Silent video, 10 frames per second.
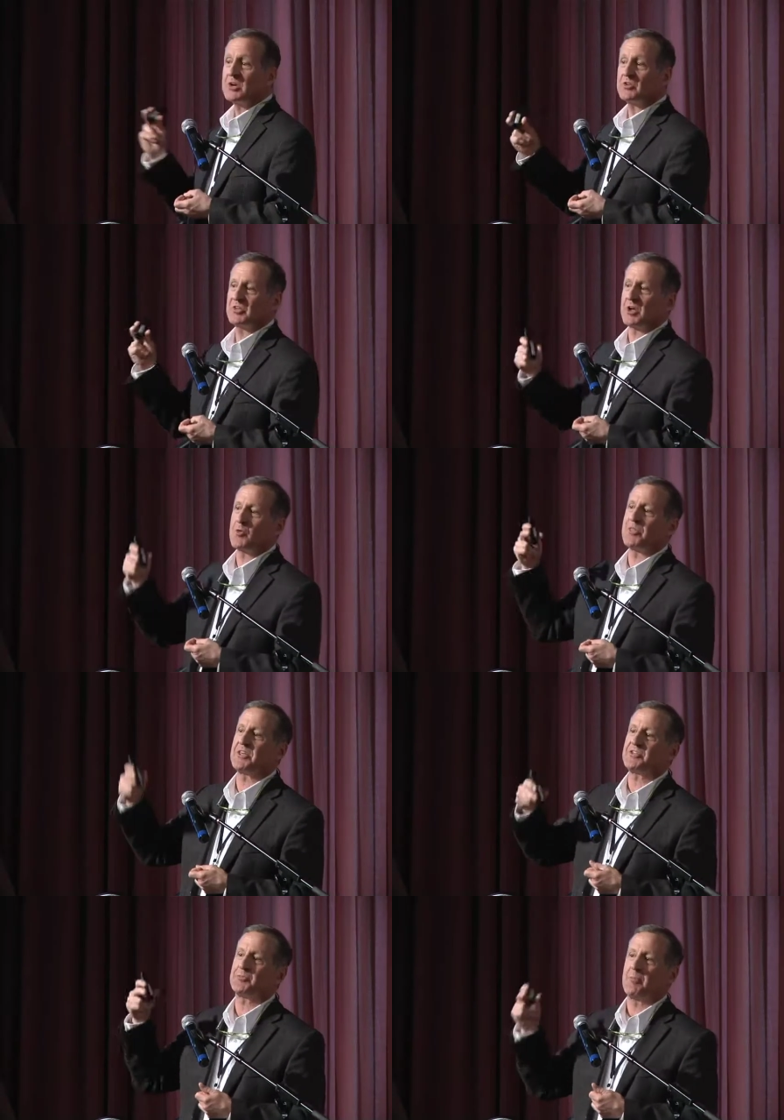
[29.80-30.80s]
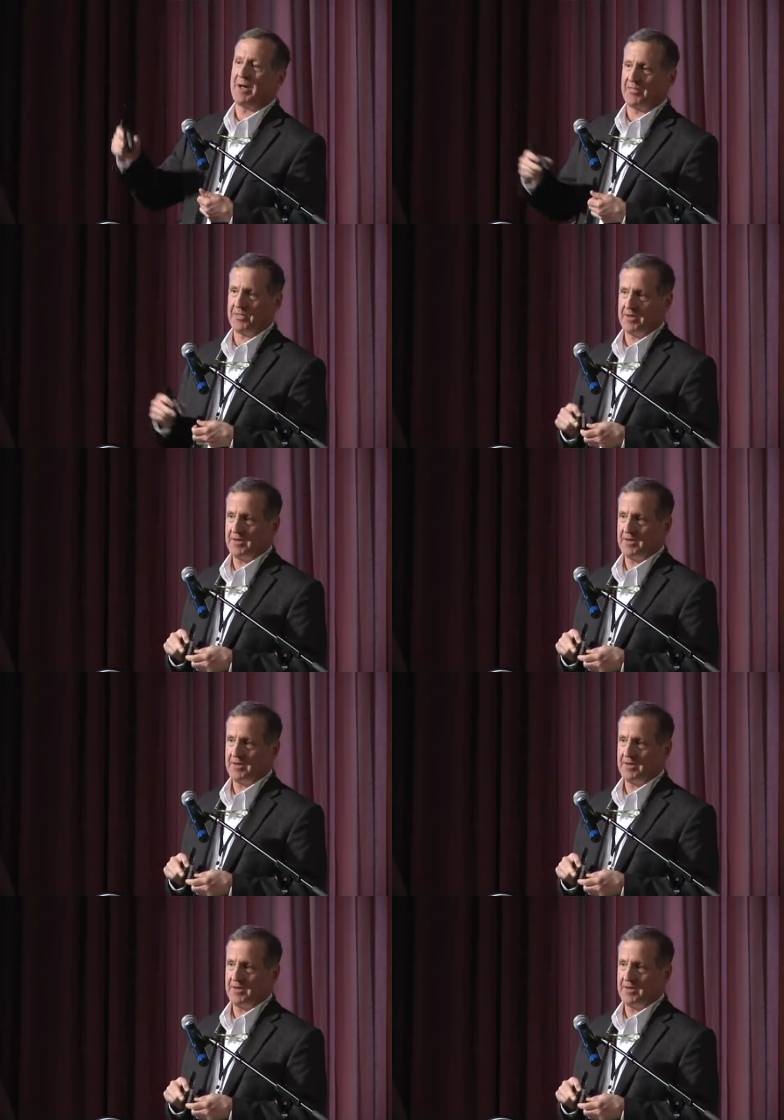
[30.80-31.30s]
years ago this month,